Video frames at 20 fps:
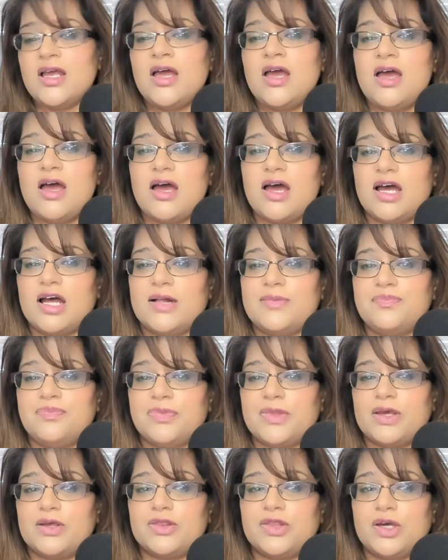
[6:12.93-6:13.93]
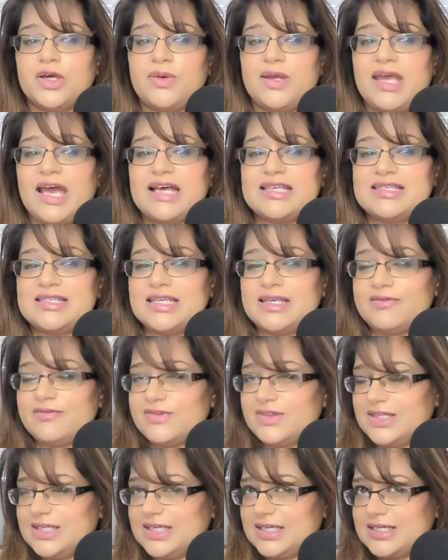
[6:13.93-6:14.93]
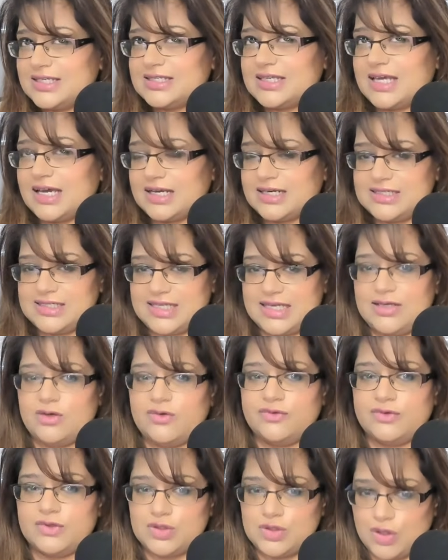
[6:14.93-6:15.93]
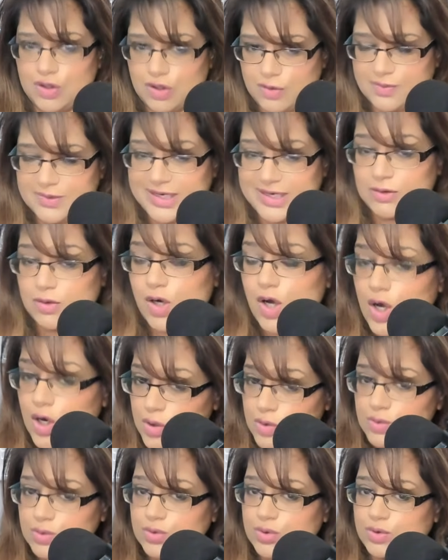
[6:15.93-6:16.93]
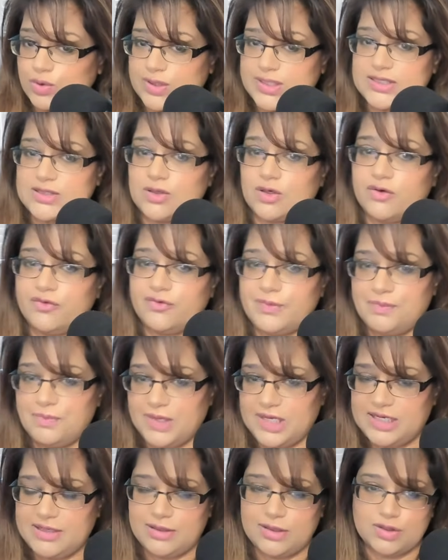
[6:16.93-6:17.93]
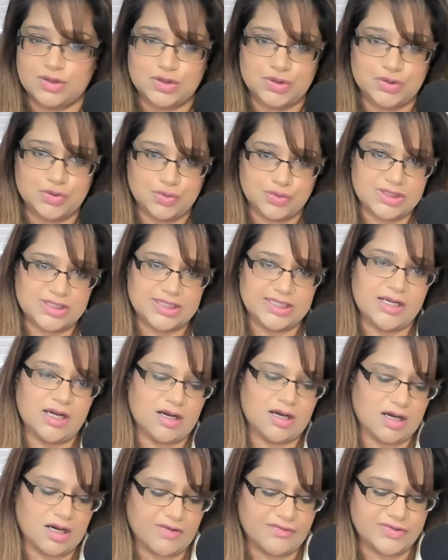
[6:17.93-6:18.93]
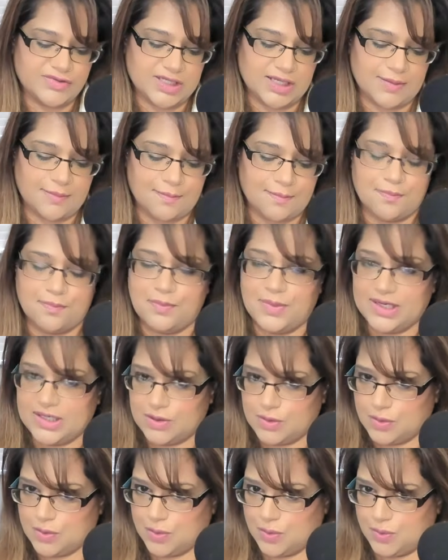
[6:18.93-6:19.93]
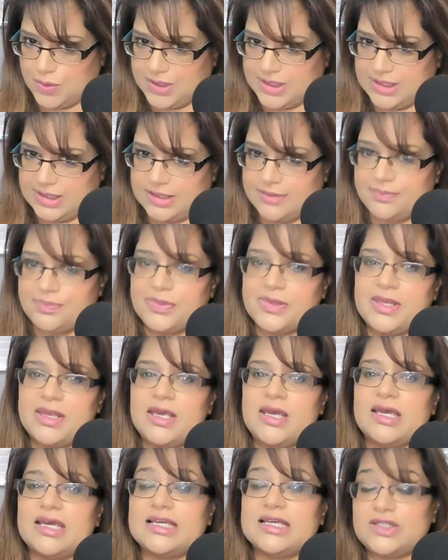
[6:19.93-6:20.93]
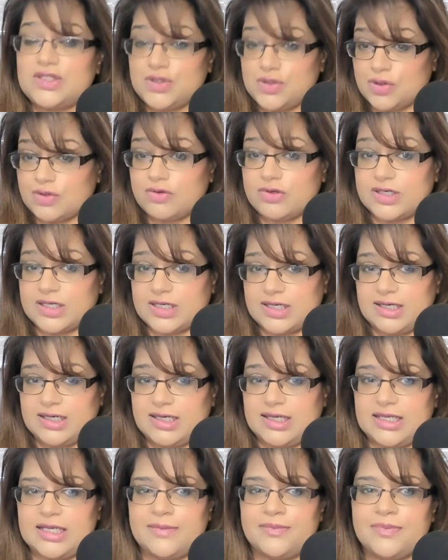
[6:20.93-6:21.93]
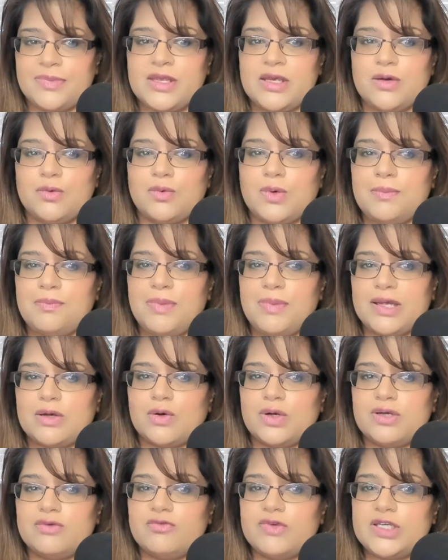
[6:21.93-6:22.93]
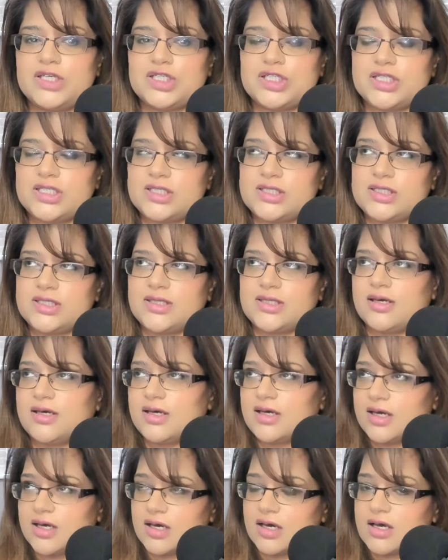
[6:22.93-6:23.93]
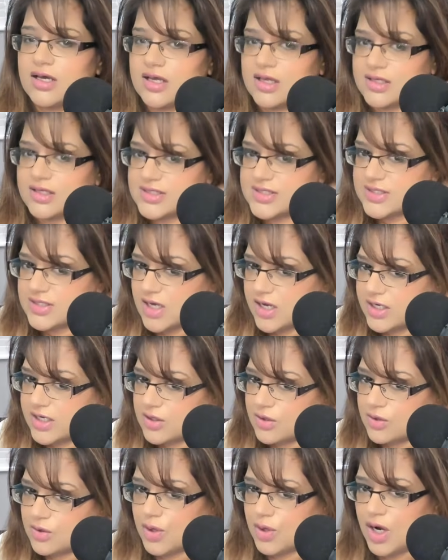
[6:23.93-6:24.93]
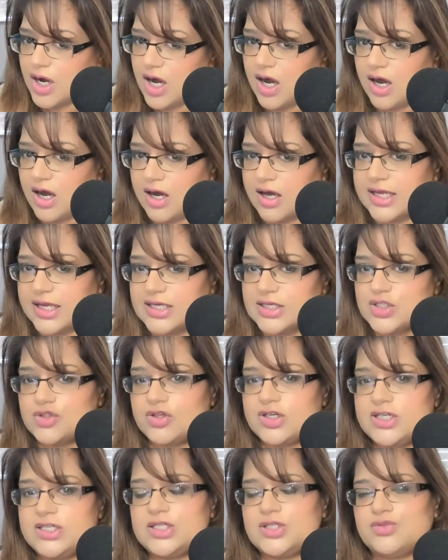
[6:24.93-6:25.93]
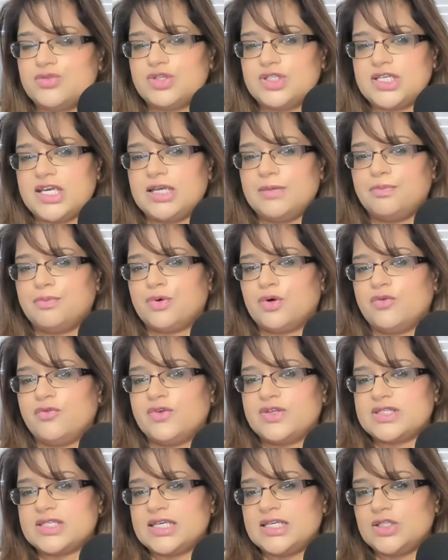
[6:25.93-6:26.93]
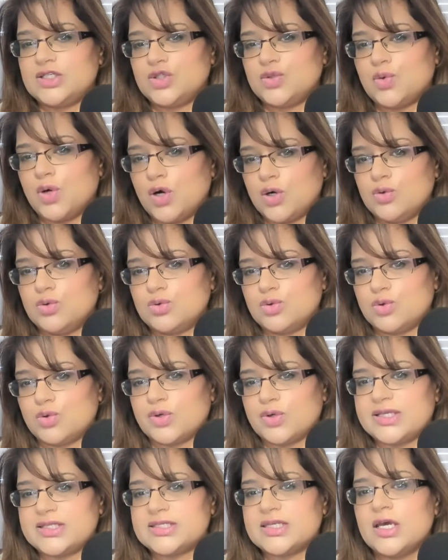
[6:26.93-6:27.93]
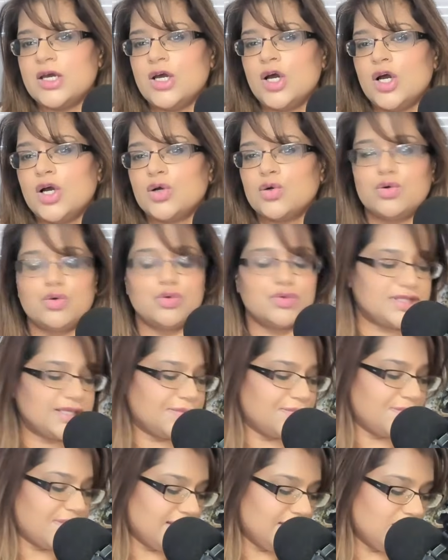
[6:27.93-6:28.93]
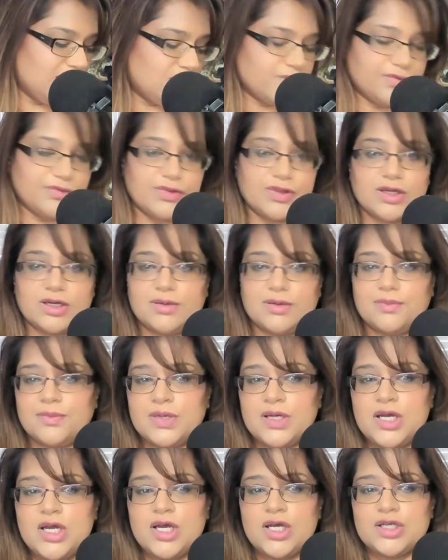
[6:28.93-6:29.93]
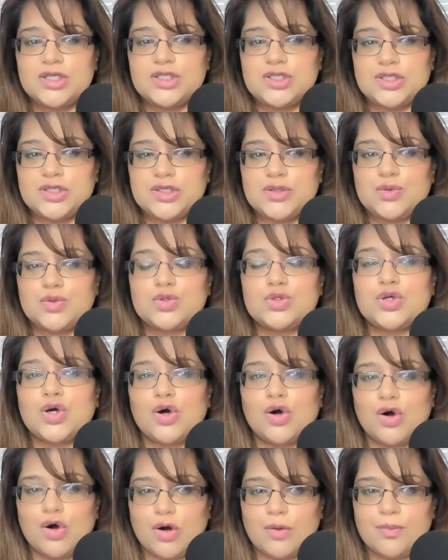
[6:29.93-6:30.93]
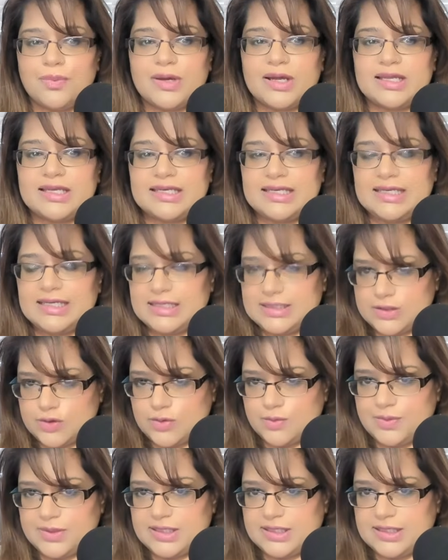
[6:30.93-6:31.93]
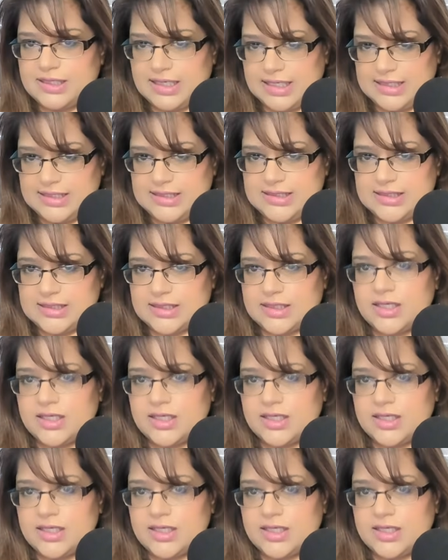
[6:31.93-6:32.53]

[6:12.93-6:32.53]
Although it hasn't given the exact date of the top. Now, altcoins often peak shortly after Bitcoin. Historically, when Bitcoin reaches the cycle high, traders rotate profits into altcoins, causing many of them to top a little bit later.